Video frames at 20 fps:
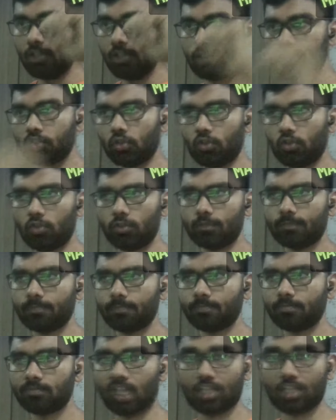So
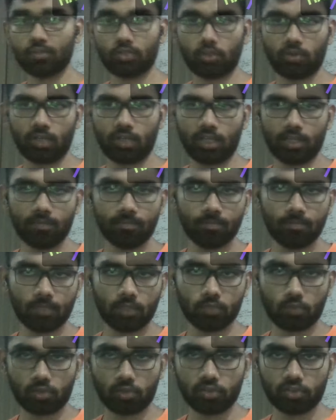thanks for tuning in.
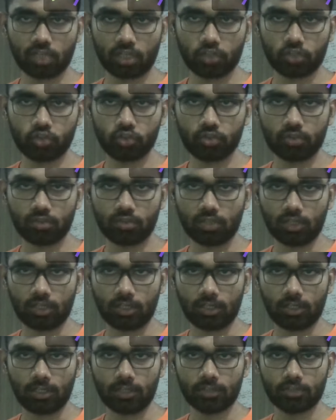This was Raj.
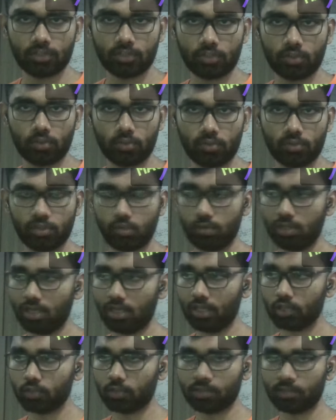See you in the
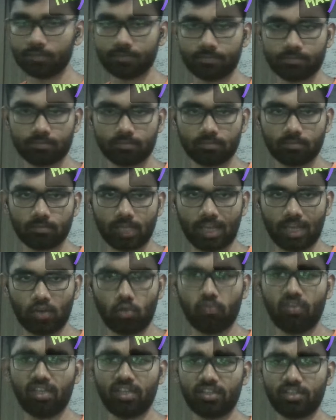next one. I'll
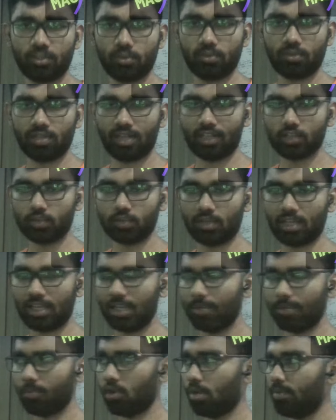hopefully see you in the next one.
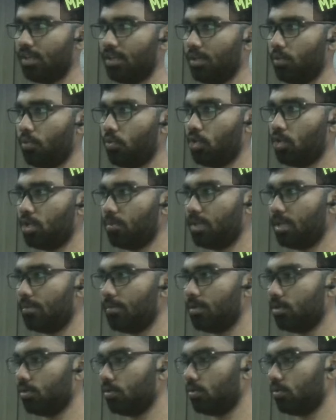I probably won't be
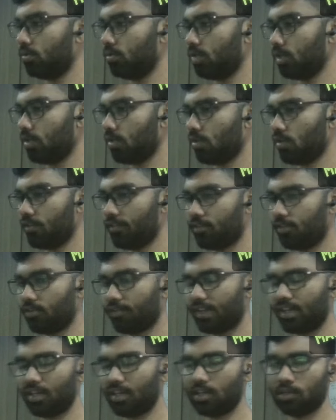able to record for a
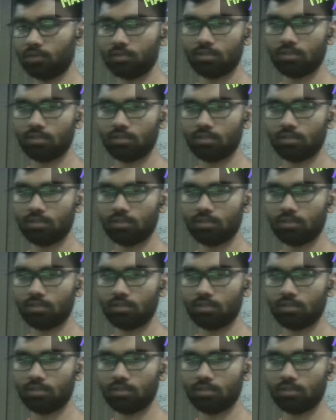while now.